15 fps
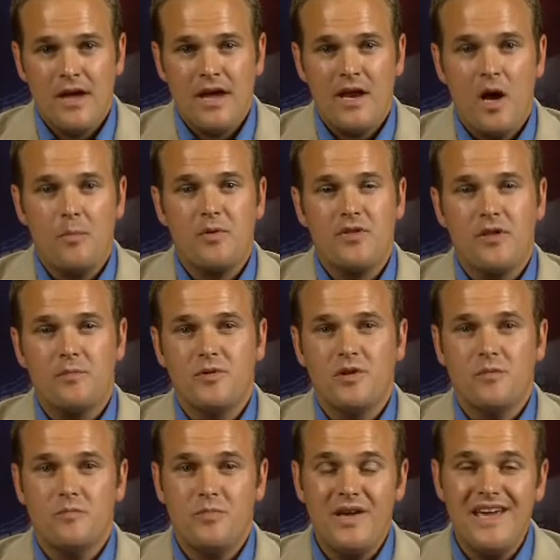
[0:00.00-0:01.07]
and helping them to
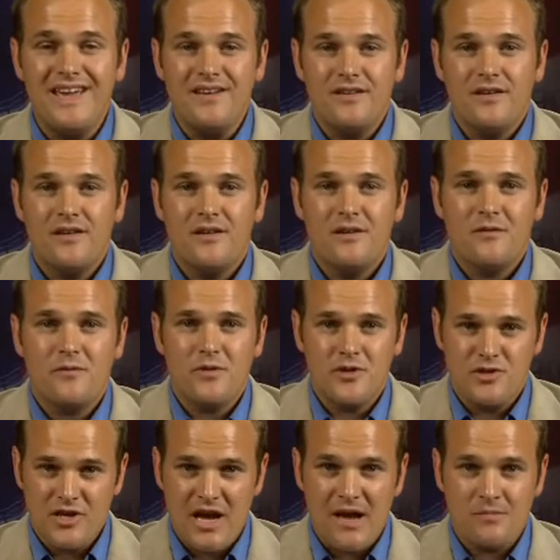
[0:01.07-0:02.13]
compete for the
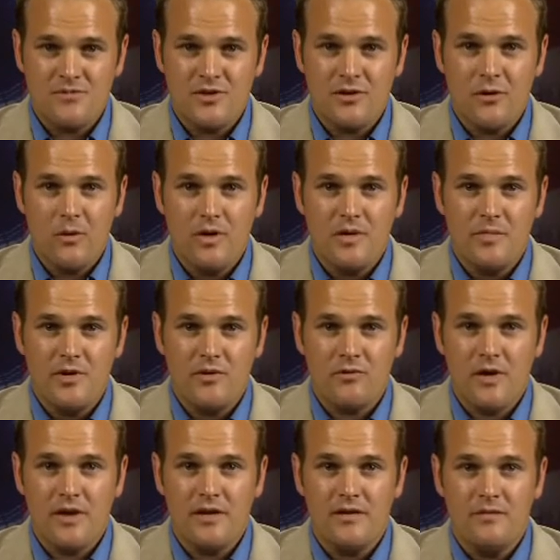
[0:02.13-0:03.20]
jobs that are going to be
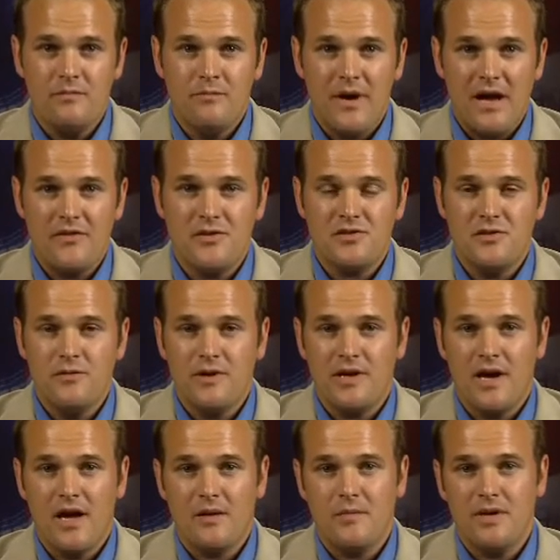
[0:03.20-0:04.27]
created by this new
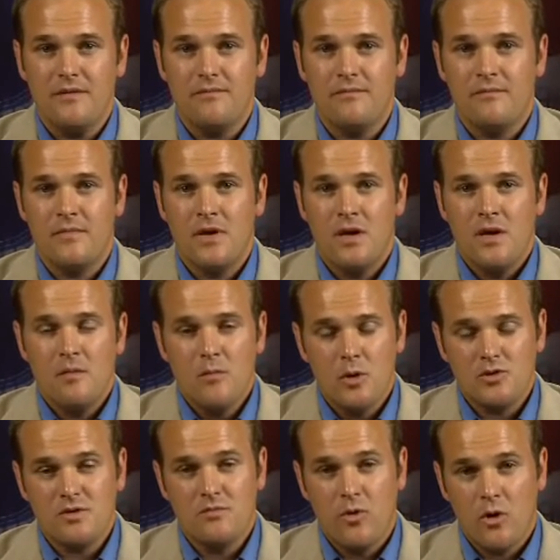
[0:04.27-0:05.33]
economy.
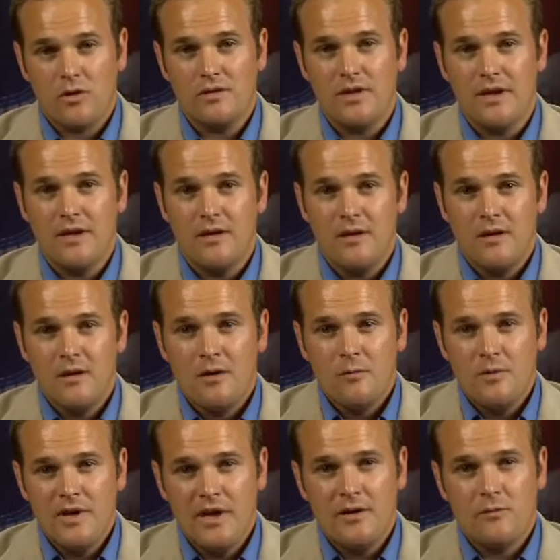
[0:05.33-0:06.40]
Most importantly,
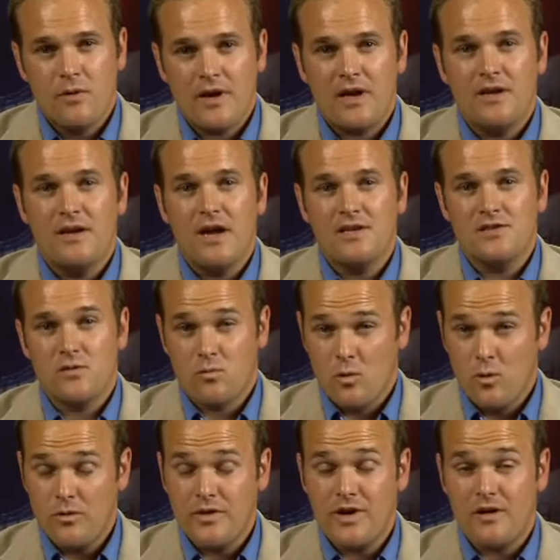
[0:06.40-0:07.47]
we need to recognize the
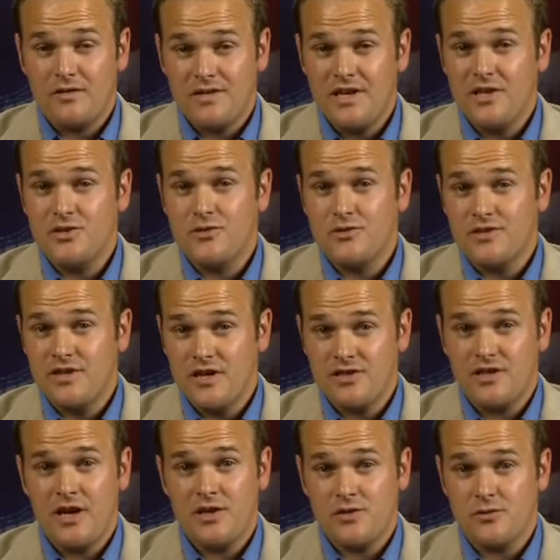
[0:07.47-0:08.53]
role that our teachers and
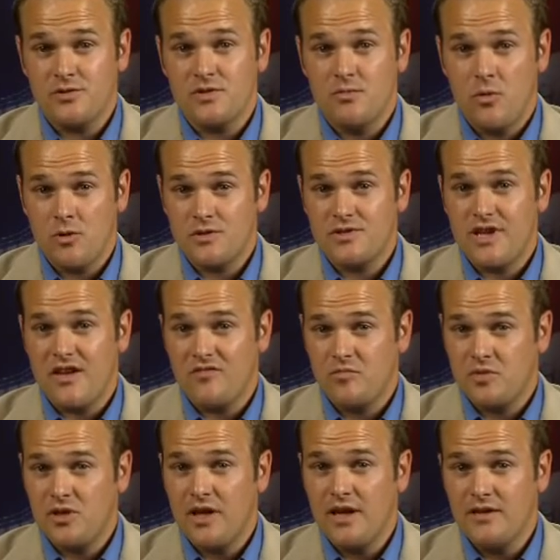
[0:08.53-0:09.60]
educational support staff
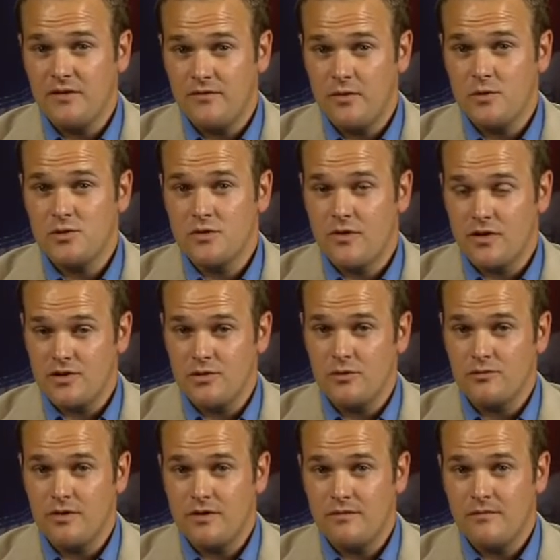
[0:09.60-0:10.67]
play in the future of our
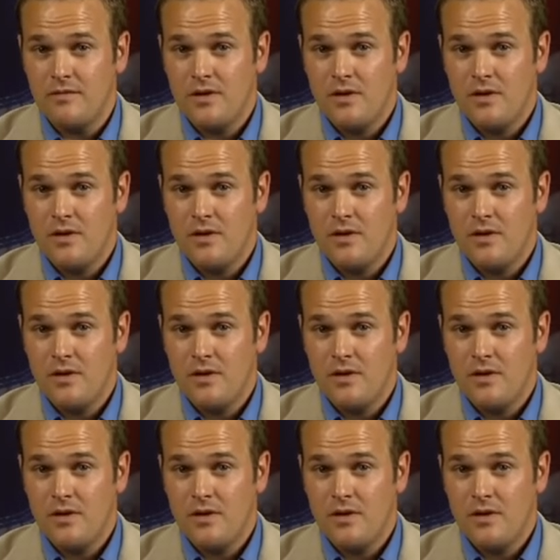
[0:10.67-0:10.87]
children.